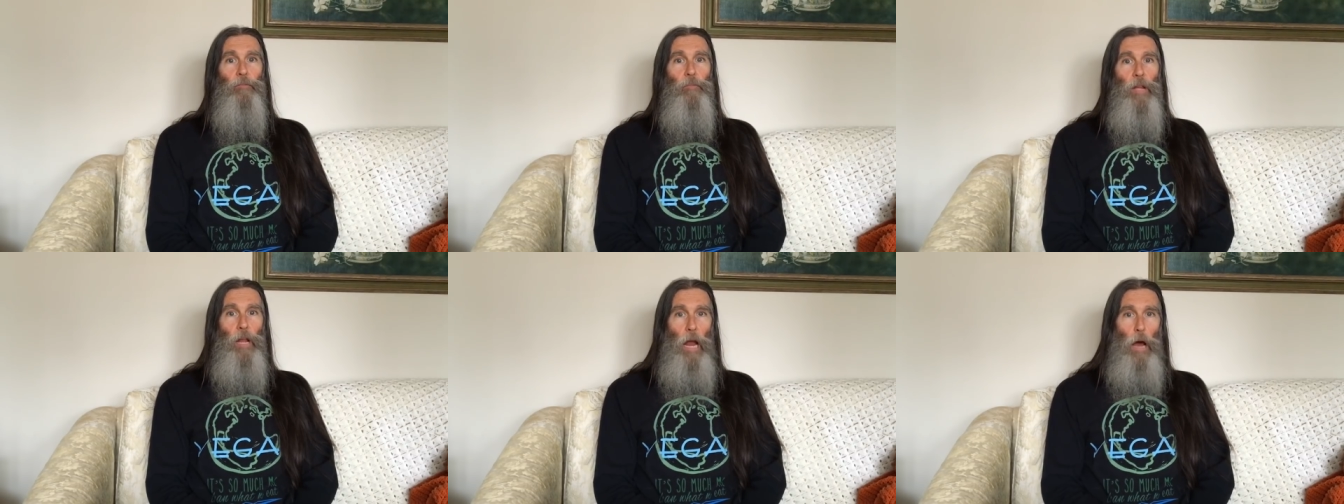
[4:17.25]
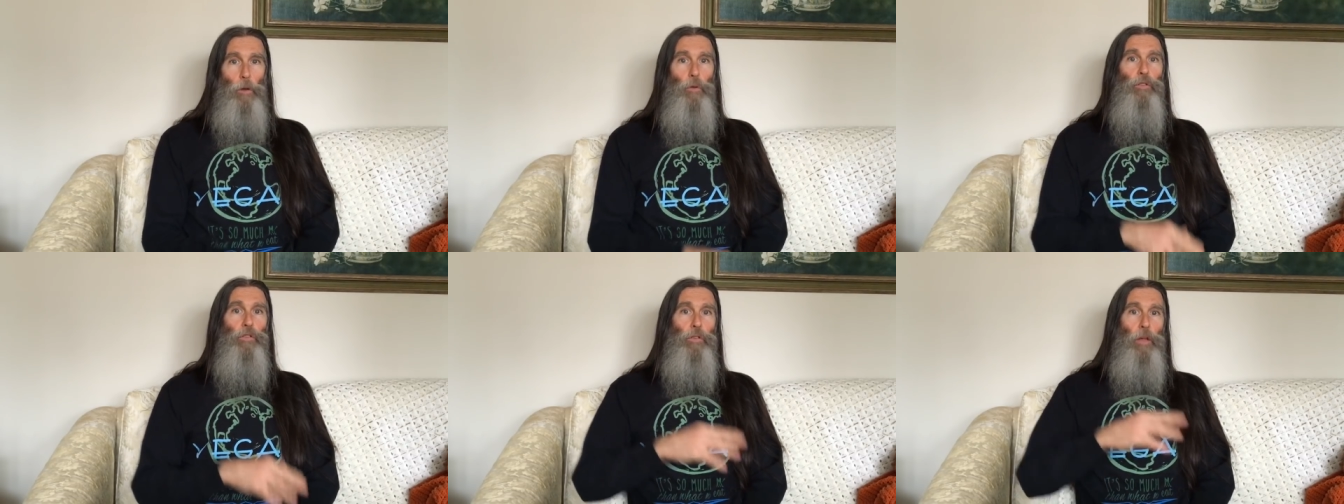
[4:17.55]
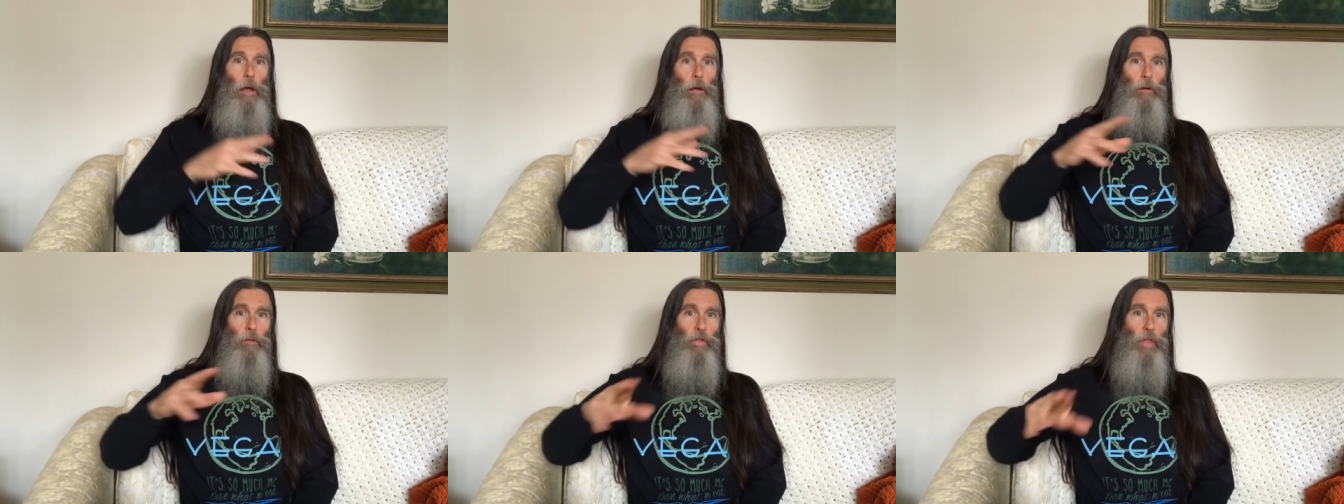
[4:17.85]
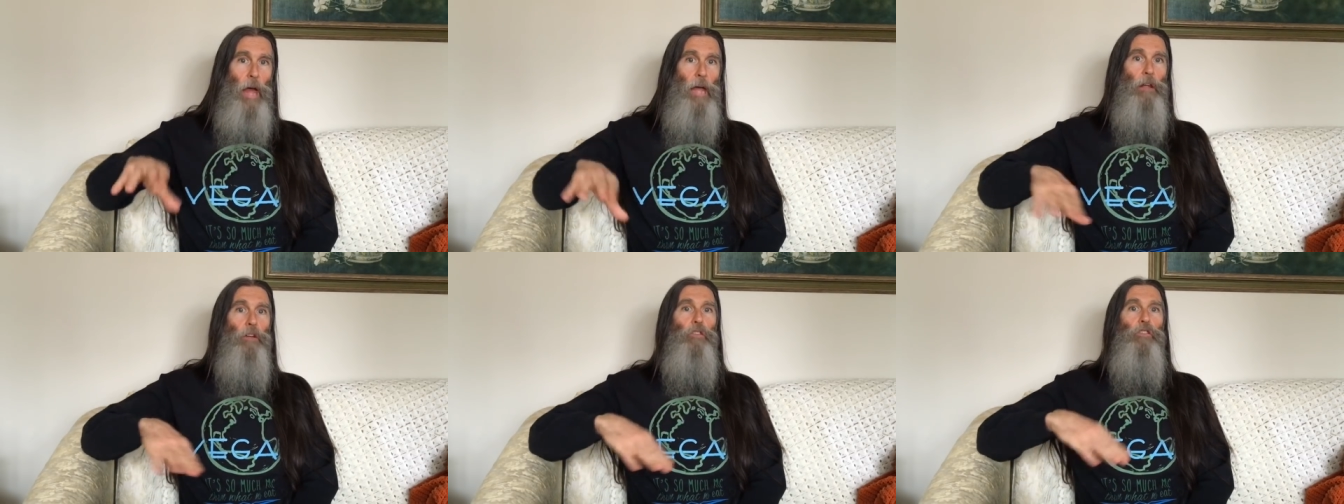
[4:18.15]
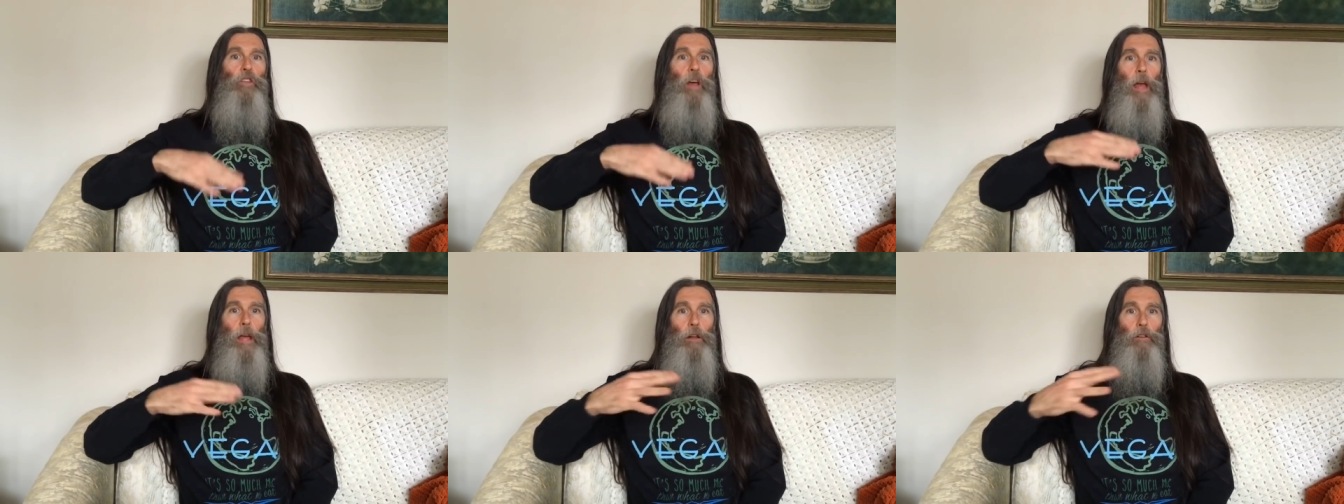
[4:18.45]
you know, so things
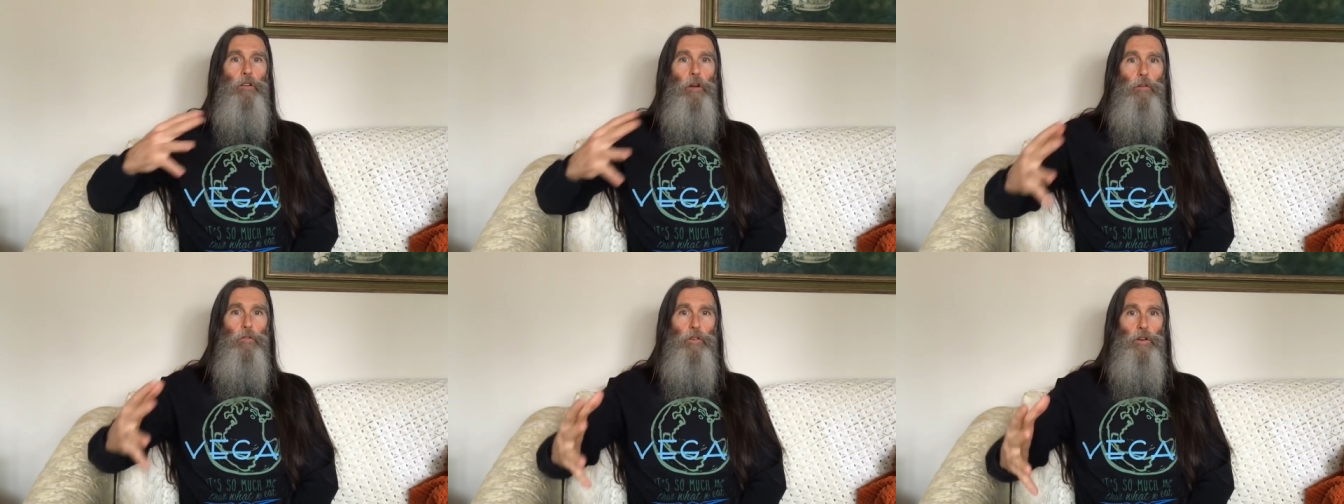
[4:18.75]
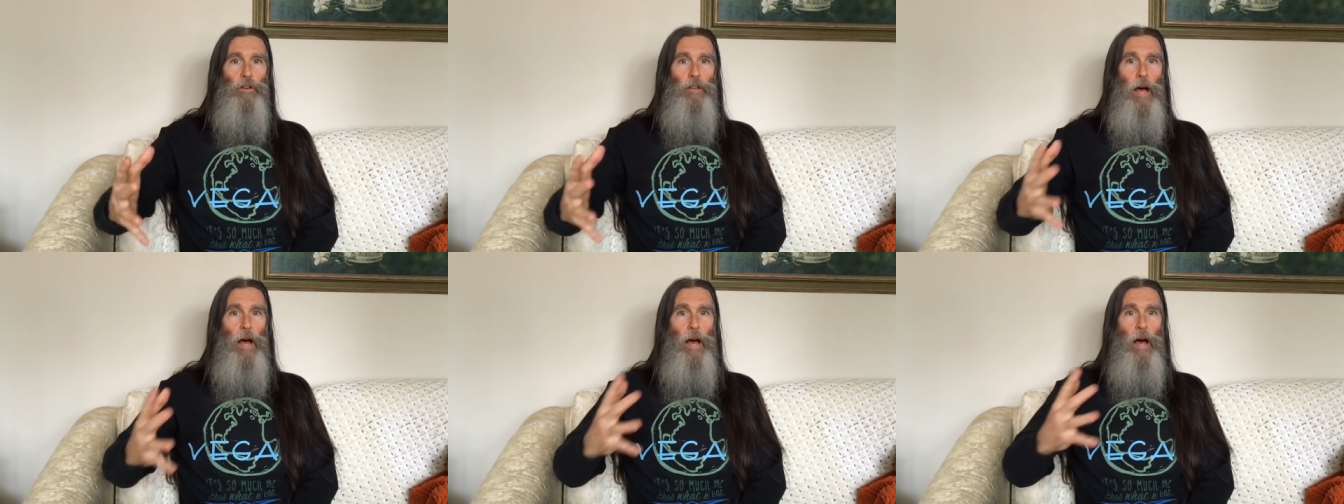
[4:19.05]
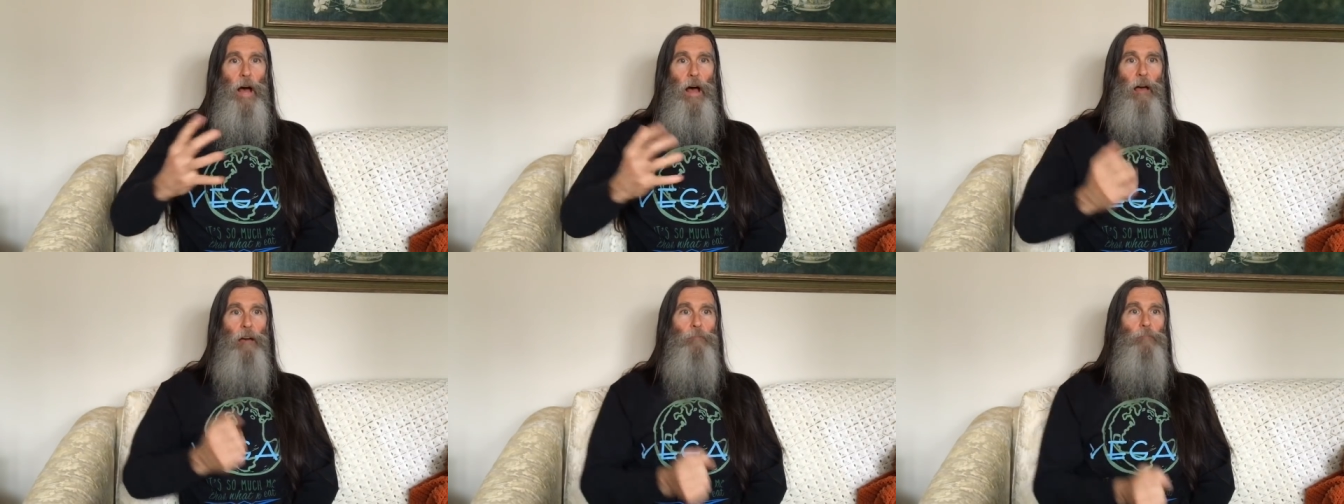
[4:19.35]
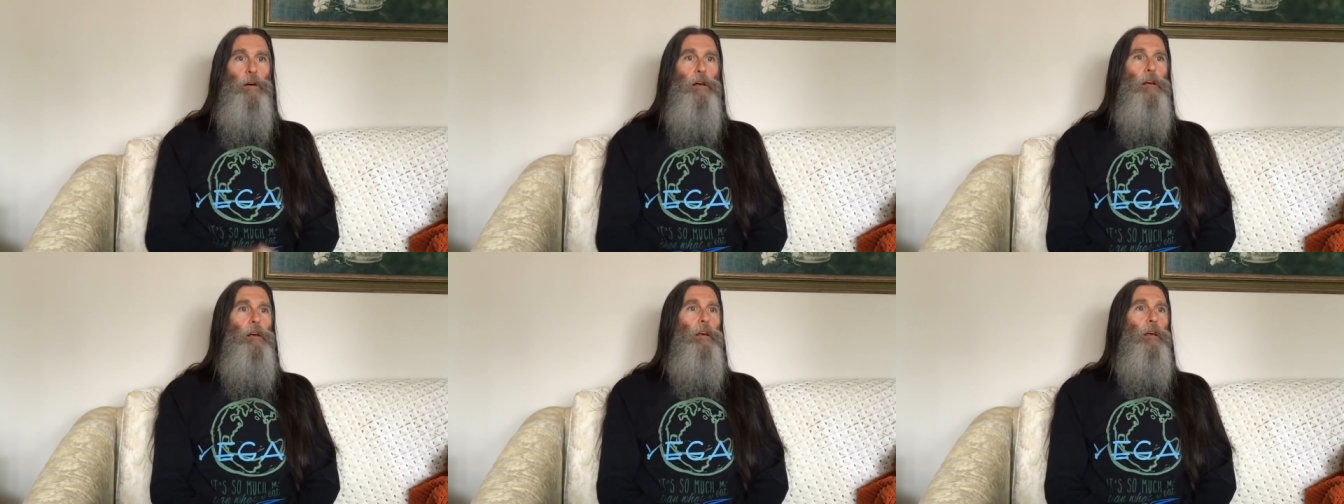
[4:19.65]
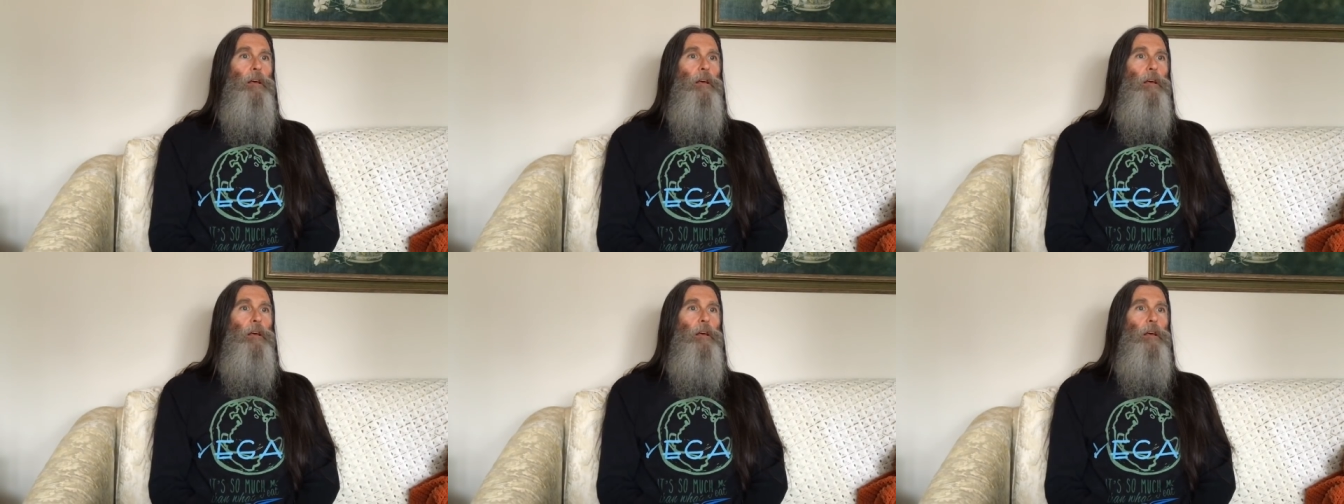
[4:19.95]
change over time,